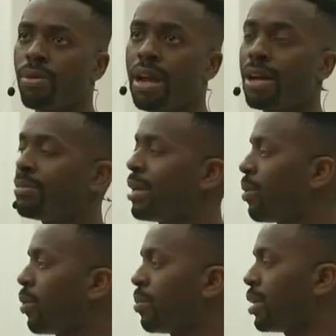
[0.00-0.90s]
Haram.
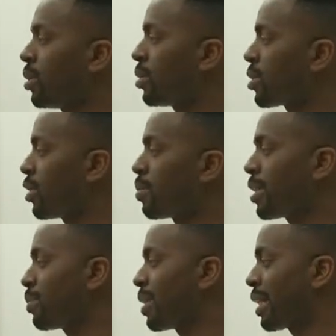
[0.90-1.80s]
Women whose
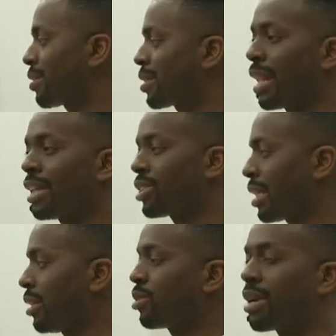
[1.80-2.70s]
husband has been slashed,
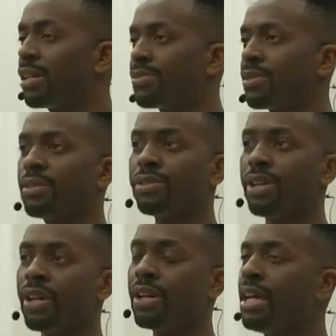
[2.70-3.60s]
killed right in front of
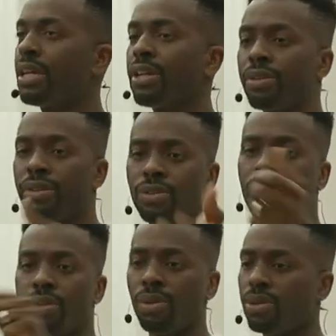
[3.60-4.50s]
her. You know, this
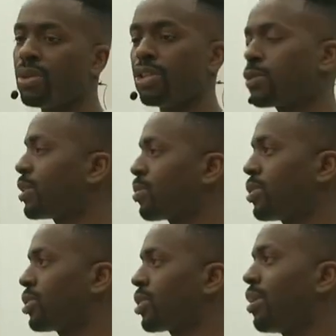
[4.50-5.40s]
one whose husband
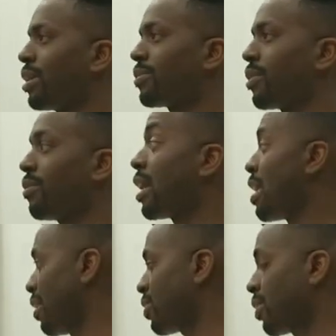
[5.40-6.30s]
was shot in front of her.
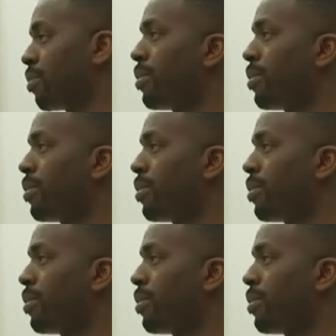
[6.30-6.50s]
This other